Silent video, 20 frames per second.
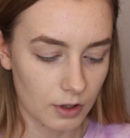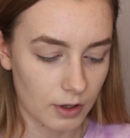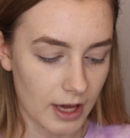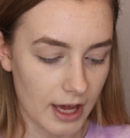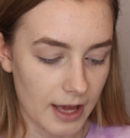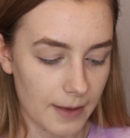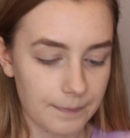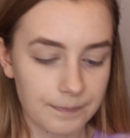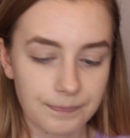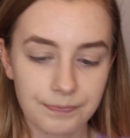
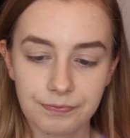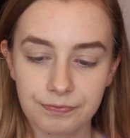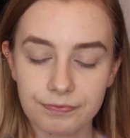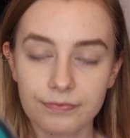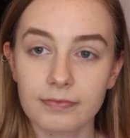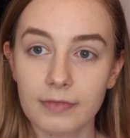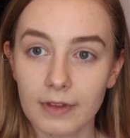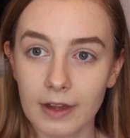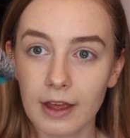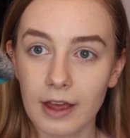Okay,
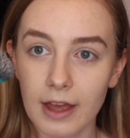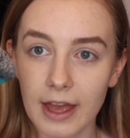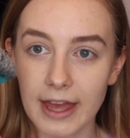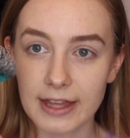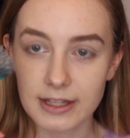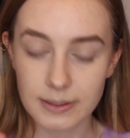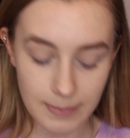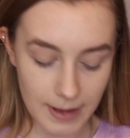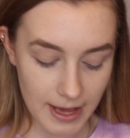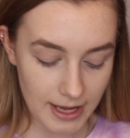
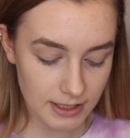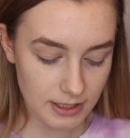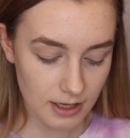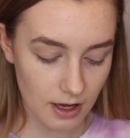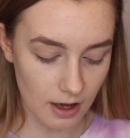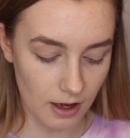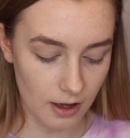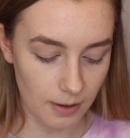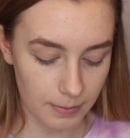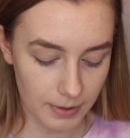it's picked
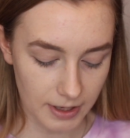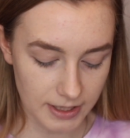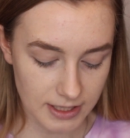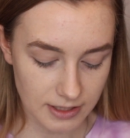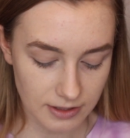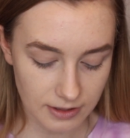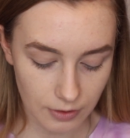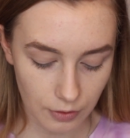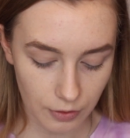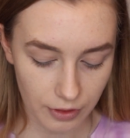it up. I
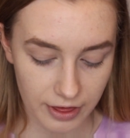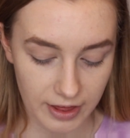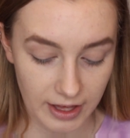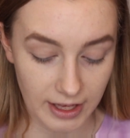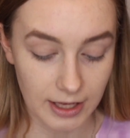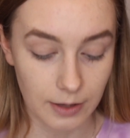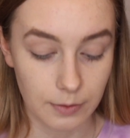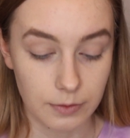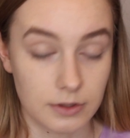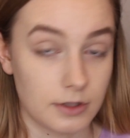did not
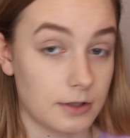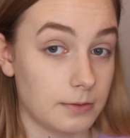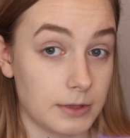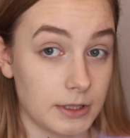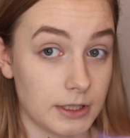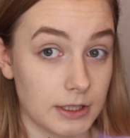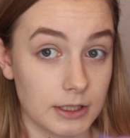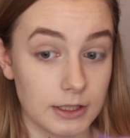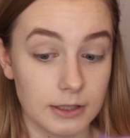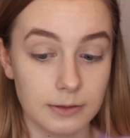think it was going to
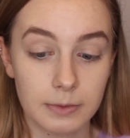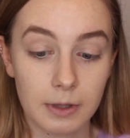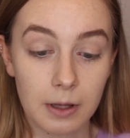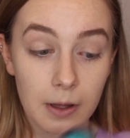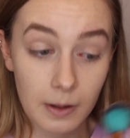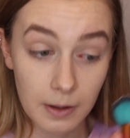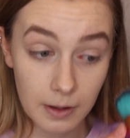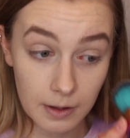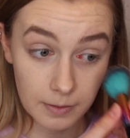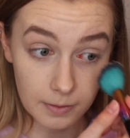pick it up.
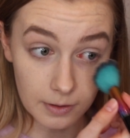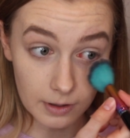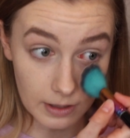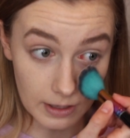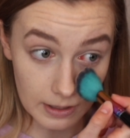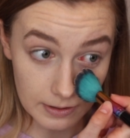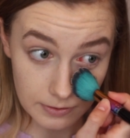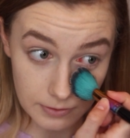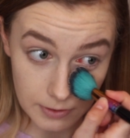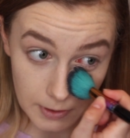
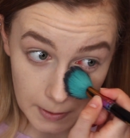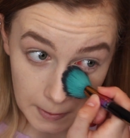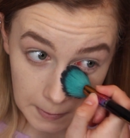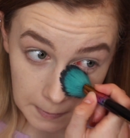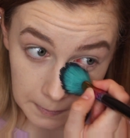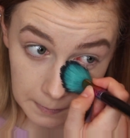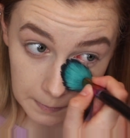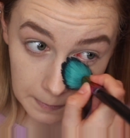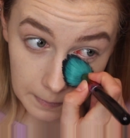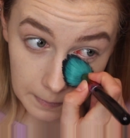Let's just